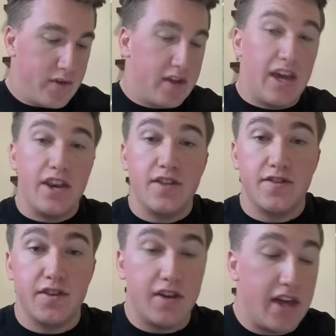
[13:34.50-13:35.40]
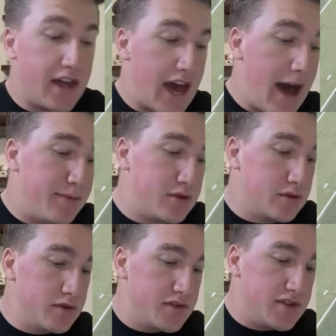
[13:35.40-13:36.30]
Kenyon Sadiq,
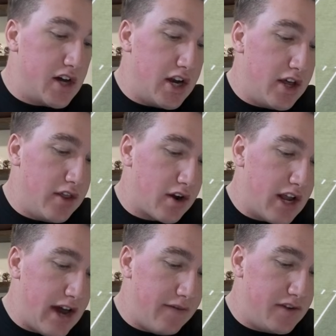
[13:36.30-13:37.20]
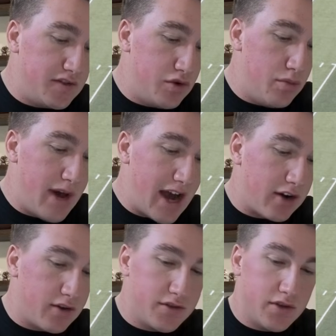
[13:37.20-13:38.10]
absolute stud. They're going to have these 2
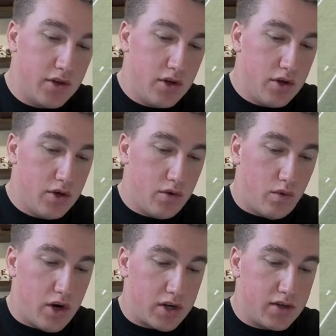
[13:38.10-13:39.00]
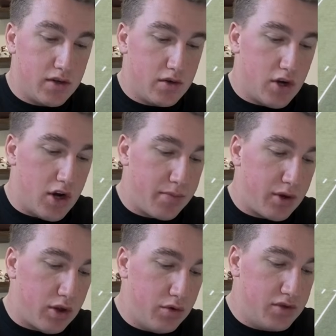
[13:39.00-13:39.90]
backers walked up
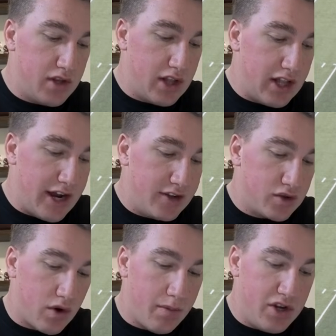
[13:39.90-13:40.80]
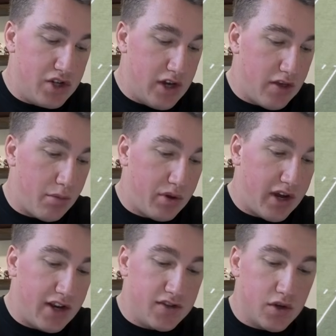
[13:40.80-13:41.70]
close to the line of scrimmage, and they're
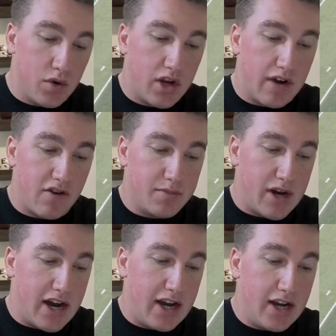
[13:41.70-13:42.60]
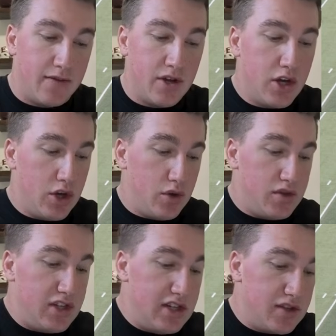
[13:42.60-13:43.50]
playing a zone coverage behind it. You
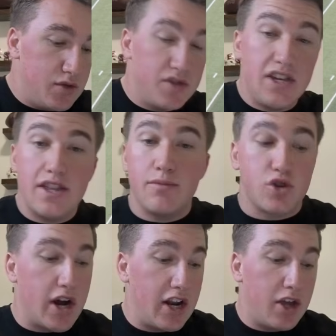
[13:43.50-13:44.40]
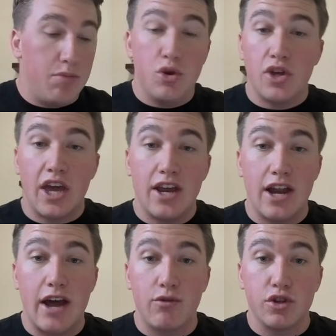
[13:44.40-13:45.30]
see them trying to communicate,
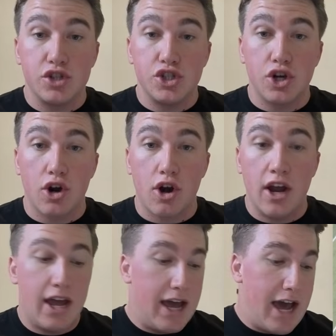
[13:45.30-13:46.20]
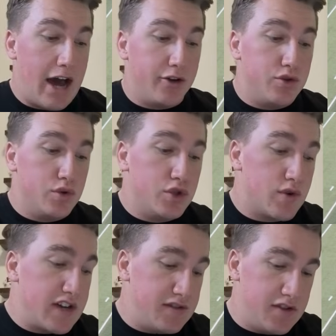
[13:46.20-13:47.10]
not really sure how to
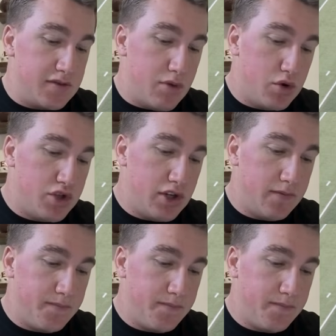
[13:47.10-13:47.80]
address this motion.